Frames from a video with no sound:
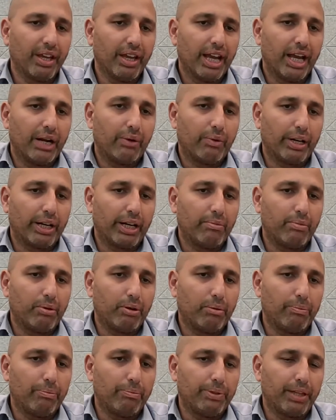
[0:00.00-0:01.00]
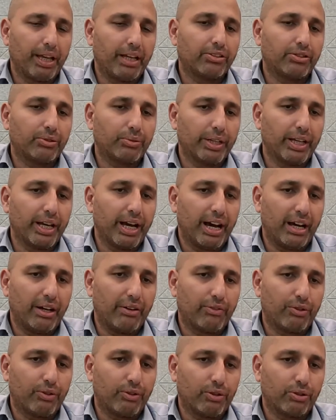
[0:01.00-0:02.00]
And we're able, thanks to AI,
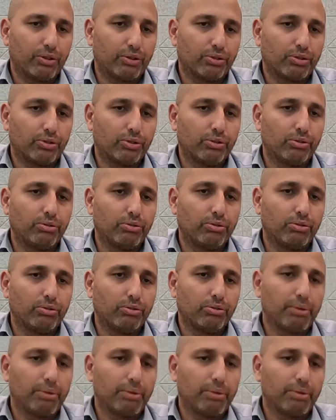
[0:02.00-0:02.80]
of course, to